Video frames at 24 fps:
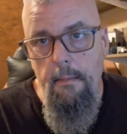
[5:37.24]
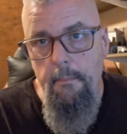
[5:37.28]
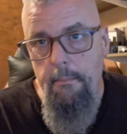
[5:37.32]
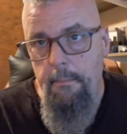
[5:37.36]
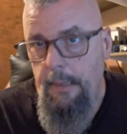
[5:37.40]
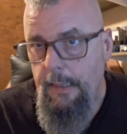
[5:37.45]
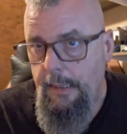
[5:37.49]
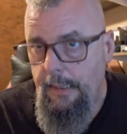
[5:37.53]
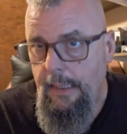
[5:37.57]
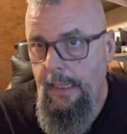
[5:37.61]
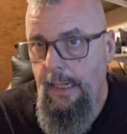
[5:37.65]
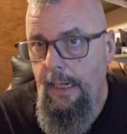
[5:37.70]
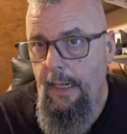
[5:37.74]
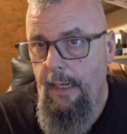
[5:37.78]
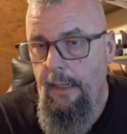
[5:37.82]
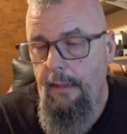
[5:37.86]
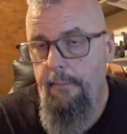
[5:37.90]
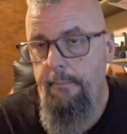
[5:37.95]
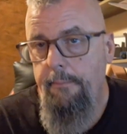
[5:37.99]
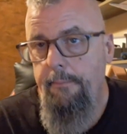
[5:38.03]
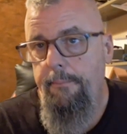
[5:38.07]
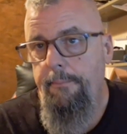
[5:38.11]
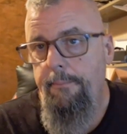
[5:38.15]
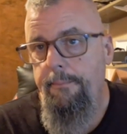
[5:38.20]
But
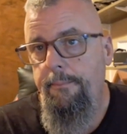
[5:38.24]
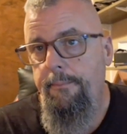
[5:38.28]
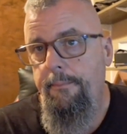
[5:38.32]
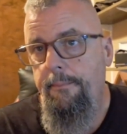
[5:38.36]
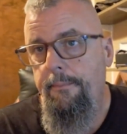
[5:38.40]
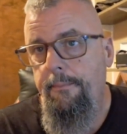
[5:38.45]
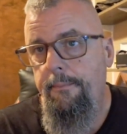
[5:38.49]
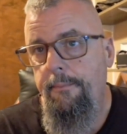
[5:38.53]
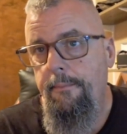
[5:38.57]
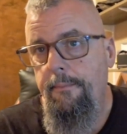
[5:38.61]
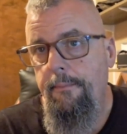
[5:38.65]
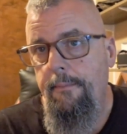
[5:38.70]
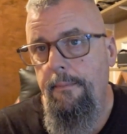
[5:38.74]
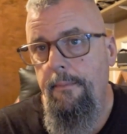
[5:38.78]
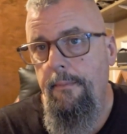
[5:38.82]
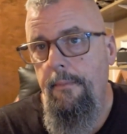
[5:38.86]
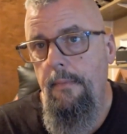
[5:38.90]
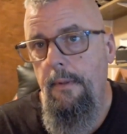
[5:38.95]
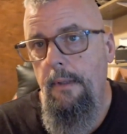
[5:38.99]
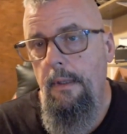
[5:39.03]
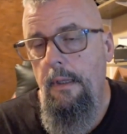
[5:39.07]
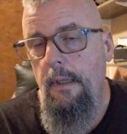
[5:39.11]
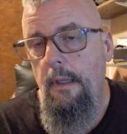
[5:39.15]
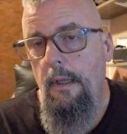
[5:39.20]
again,
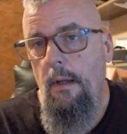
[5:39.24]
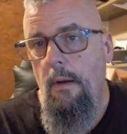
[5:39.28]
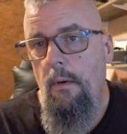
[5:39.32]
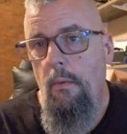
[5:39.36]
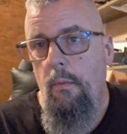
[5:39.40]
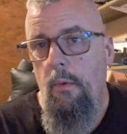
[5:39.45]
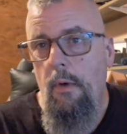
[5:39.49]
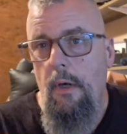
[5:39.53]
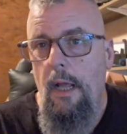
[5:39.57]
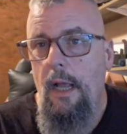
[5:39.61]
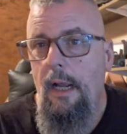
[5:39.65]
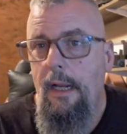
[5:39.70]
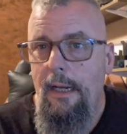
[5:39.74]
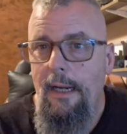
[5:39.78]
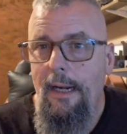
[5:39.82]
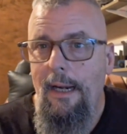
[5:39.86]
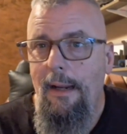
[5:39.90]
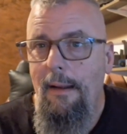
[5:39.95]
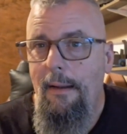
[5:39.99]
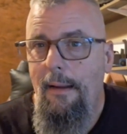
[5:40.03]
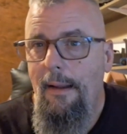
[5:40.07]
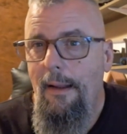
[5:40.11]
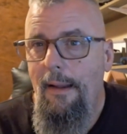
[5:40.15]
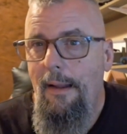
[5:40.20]
we're not going
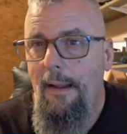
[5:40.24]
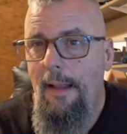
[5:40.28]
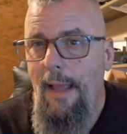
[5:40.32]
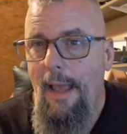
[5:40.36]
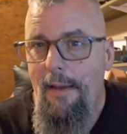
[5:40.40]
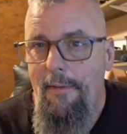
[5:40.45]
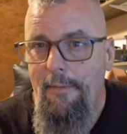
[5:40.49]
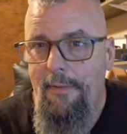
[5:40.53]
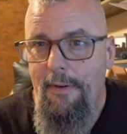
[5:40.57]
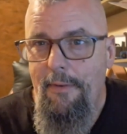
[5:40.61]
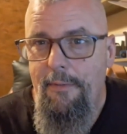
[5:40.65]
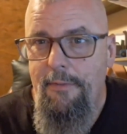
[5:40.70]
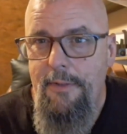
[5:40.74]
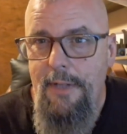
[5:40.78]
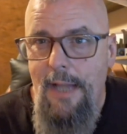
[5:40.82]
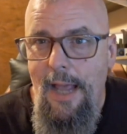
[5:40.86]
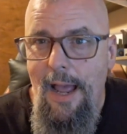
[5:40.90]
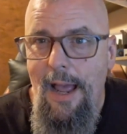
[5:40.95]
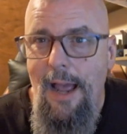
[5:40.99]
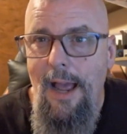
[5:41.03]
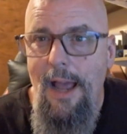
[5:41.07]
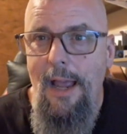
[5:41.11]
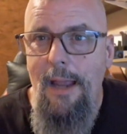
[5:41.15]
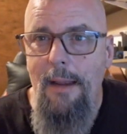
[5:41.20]
to have enough
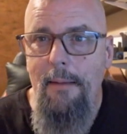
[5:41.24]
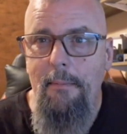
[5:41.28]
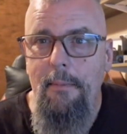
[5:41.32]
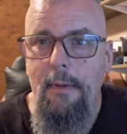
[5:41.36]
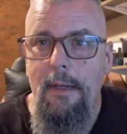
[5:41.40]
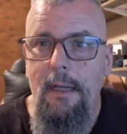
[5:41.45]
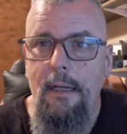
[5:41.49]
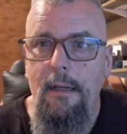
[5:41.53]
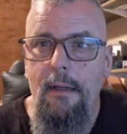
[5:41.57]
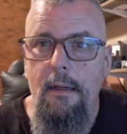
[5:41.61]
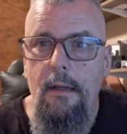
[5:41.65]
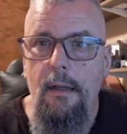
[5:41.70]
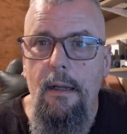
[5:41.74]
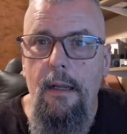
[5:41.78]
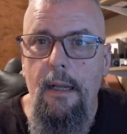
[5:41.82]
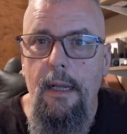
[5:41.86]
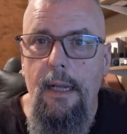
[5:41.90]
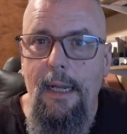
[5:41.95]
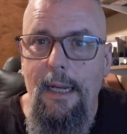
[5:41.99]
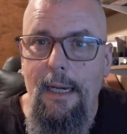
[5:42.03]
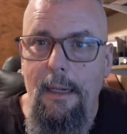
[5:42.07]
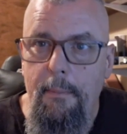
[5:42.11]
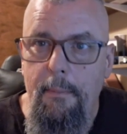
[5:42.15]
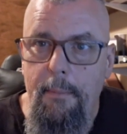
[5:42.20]
time
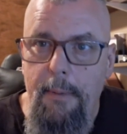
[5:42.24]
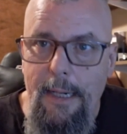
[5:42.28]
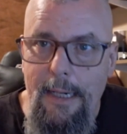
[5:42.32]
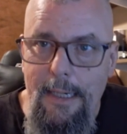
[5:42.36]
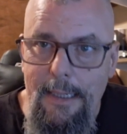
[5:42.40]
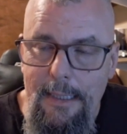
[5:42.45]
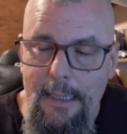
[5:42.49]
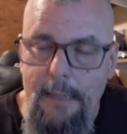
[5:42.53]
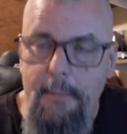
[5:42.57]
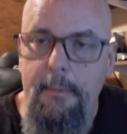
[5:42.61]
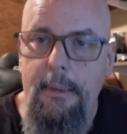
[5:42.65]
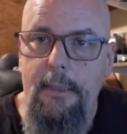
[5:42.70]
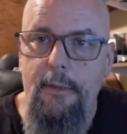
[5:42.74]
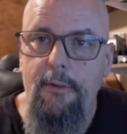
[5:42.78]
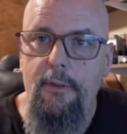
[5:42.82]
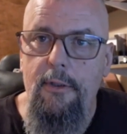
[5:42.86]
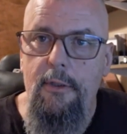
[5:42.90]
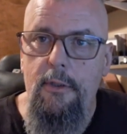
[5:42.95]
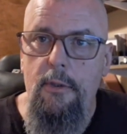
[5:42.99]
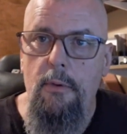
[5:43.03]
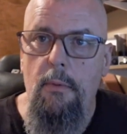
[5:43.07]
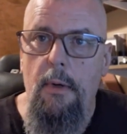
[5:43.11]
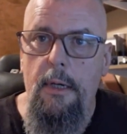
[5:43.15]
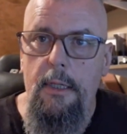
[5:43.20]
in a pandemic
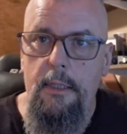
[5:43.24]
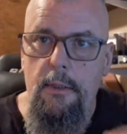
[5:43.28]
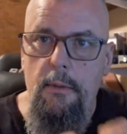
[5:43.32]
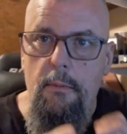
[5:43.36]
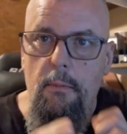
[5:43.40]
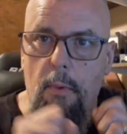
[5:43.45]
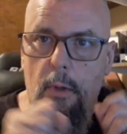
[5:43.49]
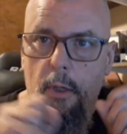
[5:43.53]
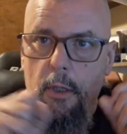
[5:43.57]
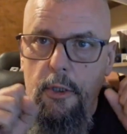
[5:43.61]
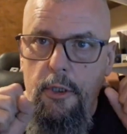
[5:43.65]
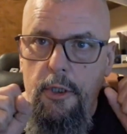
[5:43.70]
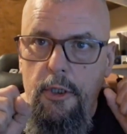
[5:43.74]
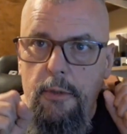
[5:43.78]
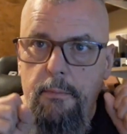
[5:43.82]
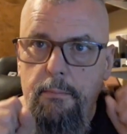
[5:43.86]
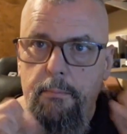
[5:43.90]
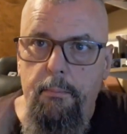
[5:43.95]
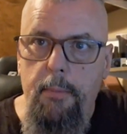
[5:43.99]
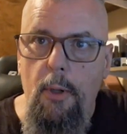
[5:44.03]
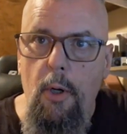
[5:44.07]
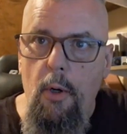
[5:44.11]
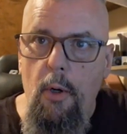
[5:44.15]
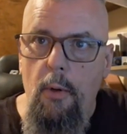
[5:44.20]
situation where it
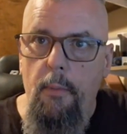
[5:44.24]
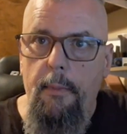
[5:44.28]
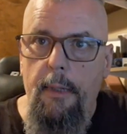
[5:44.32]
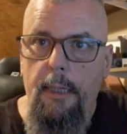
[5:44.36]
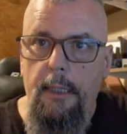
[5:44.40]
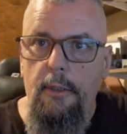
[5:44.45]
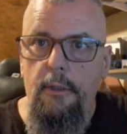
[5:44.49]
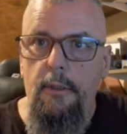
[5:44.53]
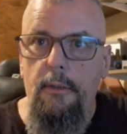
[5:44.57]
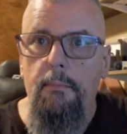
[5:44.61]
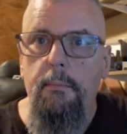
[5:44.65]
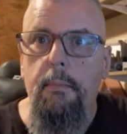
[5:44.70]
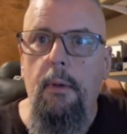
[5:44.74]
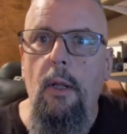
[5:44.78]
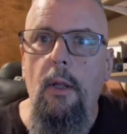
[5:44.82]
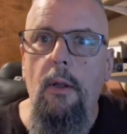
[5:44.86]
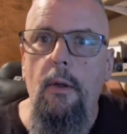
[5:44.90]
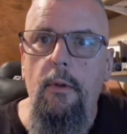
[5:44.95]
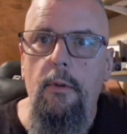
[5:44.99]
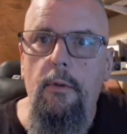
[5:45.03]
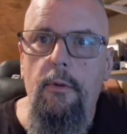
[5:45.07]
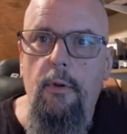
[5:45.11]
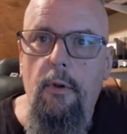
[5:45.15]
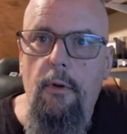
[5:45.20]
just boom
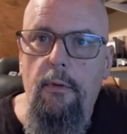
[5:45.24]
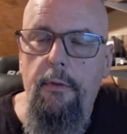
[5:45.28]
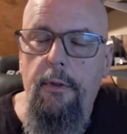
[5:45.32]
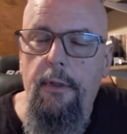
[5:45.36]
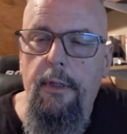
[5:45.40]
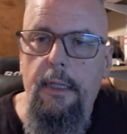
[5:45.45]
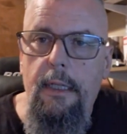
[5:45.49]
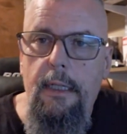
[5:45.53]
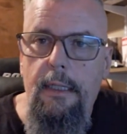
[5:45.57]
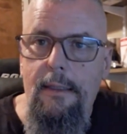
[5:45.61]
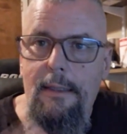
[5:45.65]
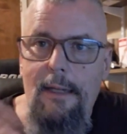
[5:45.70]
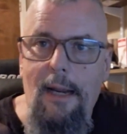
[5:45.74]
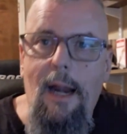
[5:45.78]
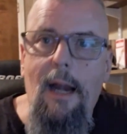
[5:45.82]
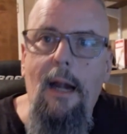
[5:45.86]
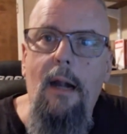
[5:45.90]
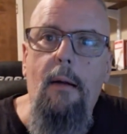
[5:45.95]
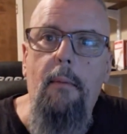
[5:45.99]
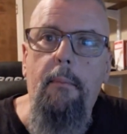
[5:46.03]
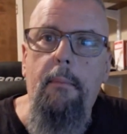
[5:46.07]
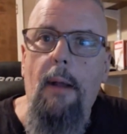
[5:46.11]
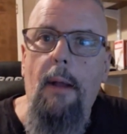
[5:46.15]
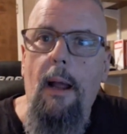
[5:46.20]
explodes over the
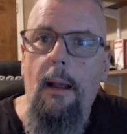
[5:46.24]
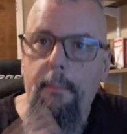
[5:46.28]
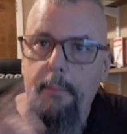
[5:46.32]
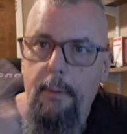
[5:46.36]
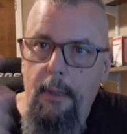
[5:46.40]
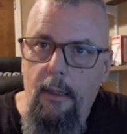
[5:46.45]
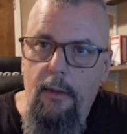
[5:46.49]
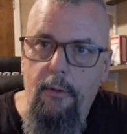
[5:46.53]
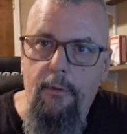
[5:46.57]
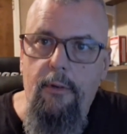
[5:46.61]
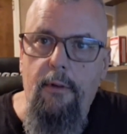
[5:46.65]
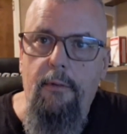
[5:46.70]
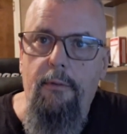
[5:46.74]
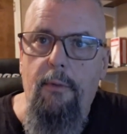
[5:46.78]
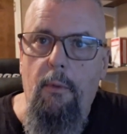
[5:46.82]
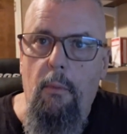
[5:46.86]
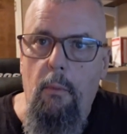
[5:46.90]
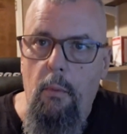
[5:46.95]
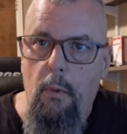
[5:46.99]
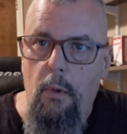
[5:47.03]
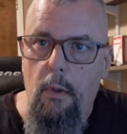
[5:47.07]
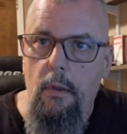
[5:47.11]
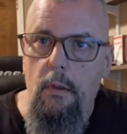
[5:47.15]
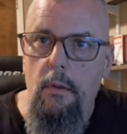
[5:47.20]
entire populace of the
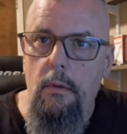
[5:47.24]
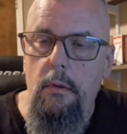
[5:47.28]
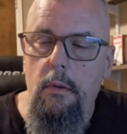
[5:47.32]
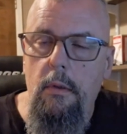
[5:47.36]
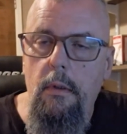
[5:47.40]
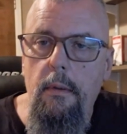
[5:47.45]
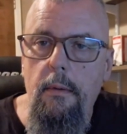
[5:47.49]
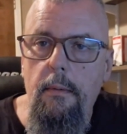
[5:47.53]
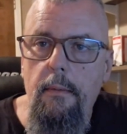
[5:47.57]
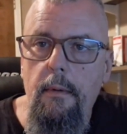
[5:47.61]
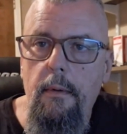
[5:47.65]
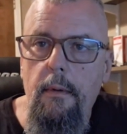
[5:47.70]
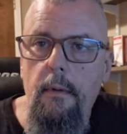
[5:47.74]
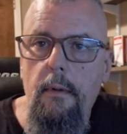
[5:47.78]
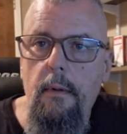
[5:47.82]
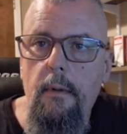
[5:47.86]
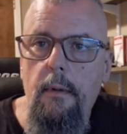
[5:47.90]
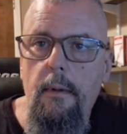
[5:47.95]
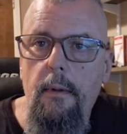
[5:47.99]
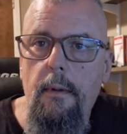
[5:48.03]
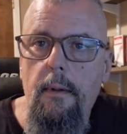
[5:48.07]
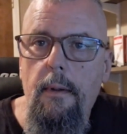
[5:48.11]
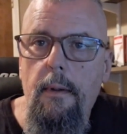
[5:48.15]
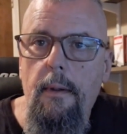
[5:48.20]
world
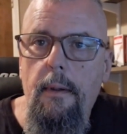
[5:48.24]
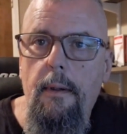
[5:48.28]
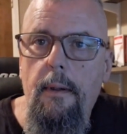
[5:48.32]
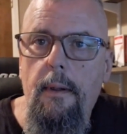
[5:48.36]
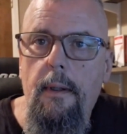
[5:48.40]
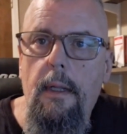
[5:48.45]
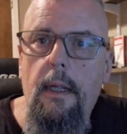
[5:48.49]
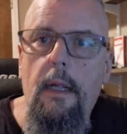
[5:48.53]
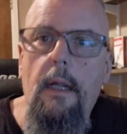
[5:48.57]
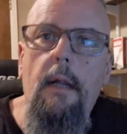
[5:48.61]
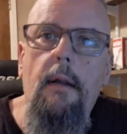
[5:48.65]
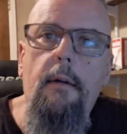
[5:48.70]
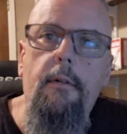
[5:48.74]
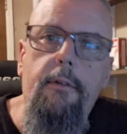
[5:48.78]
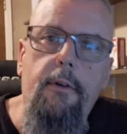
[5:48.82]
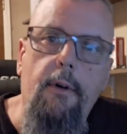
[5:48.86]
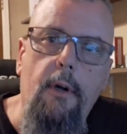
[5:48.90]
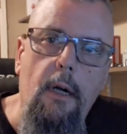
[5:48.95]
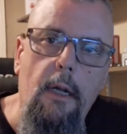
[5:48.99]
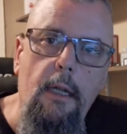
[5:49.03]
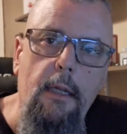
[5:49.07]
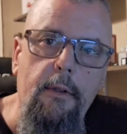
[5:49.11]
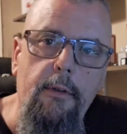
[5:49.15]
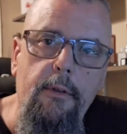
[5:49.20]
for
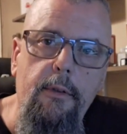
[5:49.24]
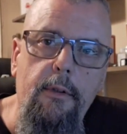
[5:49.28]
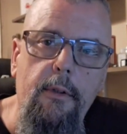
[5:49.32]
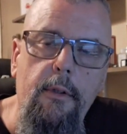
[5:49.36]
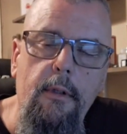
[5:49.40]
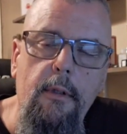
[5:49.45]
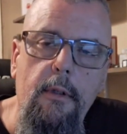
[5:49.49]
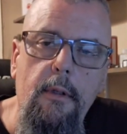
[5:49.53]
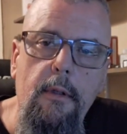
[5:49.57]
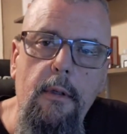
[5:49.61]
us